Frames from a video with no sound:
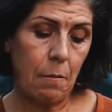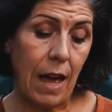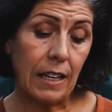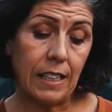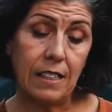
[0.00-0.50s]

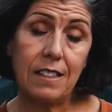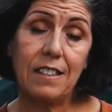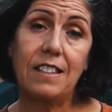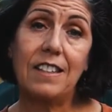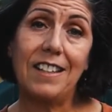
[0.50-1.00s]

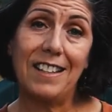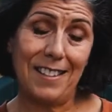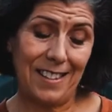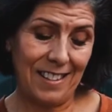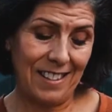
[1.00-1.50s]
Balance
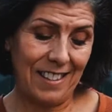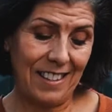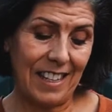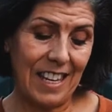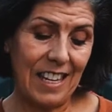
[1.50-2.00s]
is
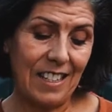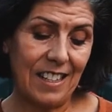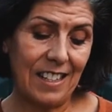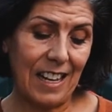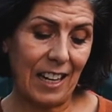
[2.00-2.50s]
the key to
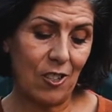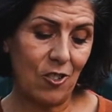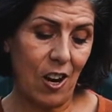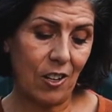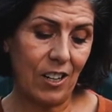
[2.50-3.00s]
the second
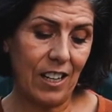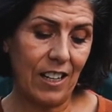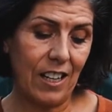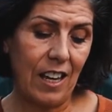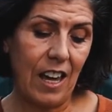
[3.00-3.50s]
chakra,
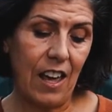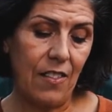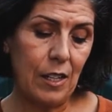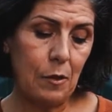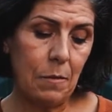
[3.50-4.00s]
and
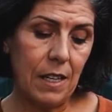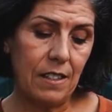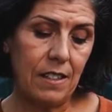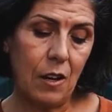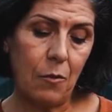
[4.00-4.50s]
this
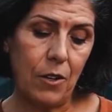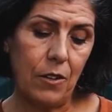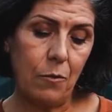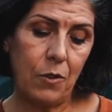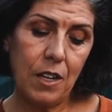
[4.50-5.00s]
means that we
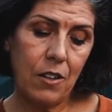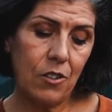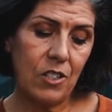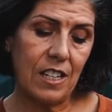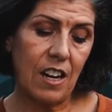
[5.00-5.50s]

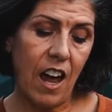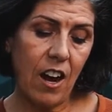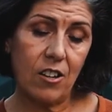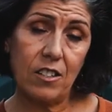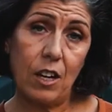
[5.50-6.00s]
neither deny
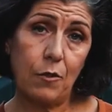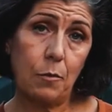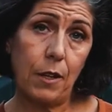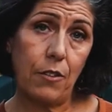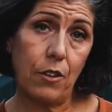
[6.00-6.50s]
ourselves
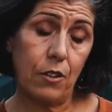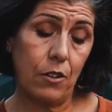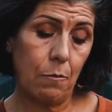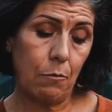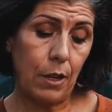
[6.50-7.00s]

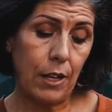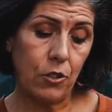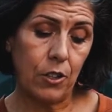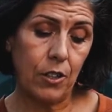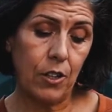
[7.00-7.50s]

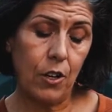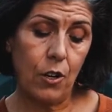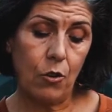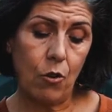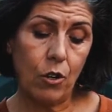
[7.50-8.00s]
pleasure,
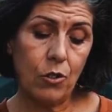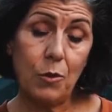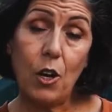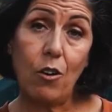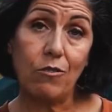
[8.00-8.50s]
nor do
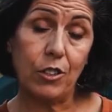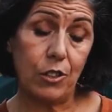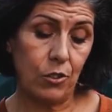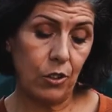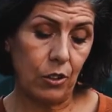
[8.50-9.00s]
we
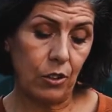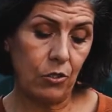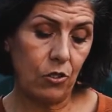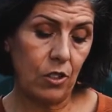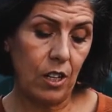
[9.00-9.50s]

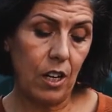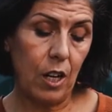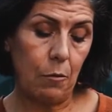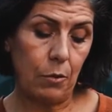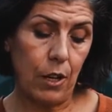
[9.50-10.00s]
overindulge
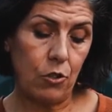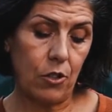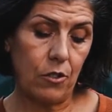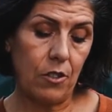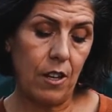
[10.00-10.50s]
in
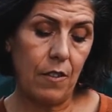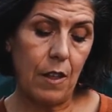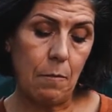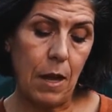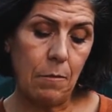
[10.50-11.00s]
pleasures
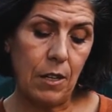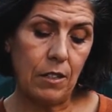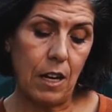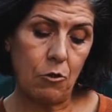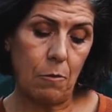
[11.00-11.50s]
that may be
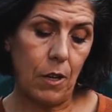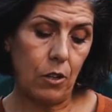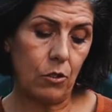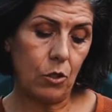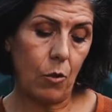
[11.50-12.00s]

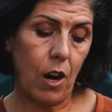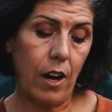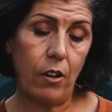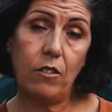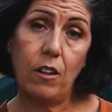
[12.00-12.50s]
detrimental to our
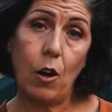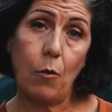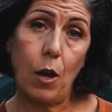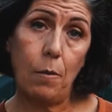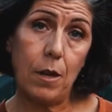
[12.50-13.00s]
health and our
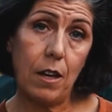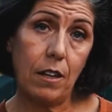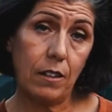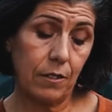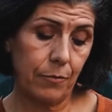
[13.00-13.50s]
well-being.